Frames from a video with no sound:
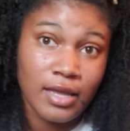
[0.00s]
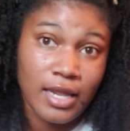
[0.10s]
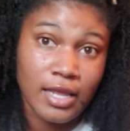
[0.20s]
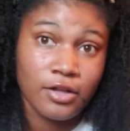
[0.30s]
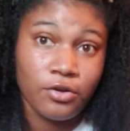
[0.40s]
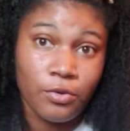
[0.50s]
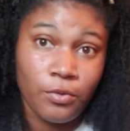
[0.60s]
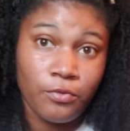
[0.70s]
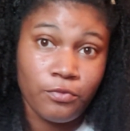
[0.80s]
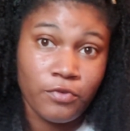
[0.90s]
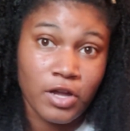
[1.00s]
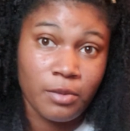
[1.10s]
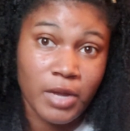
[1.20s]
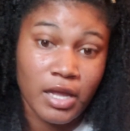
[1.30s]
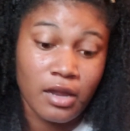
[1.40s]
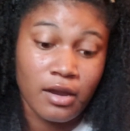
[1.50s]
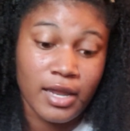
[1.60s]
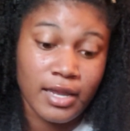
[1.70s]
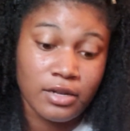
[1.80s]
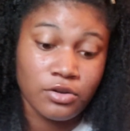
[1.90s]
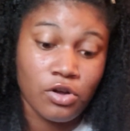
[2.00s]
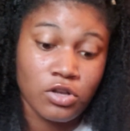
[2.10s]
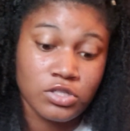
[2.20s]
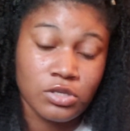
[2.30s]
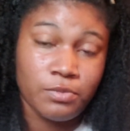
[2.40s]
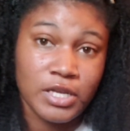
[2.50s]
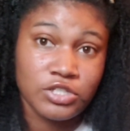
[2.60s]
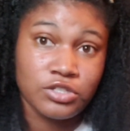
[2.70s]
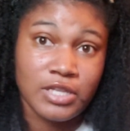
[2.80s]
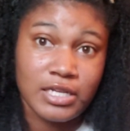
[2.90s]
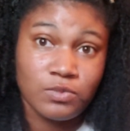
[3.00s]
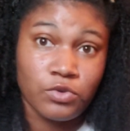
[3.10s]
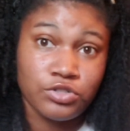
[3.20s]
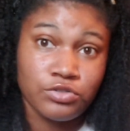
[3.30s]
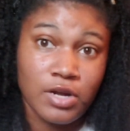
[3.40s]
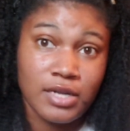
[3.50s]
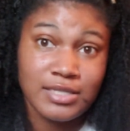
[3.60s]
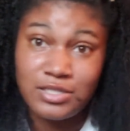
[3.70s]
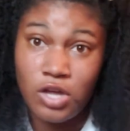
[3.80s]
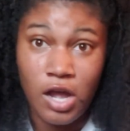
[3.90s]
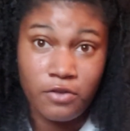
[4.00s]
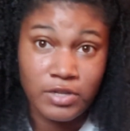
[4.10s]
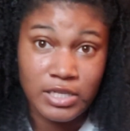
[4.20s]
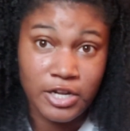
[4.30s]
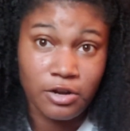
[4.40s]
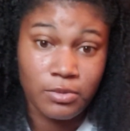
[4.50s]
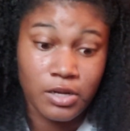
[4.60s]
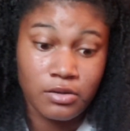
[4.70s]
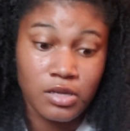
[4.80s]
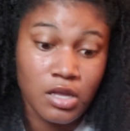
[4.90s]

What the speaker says: it ain't gonna fuck up my hair, and it'll also make sure that it's moisturized. That's all I really care about.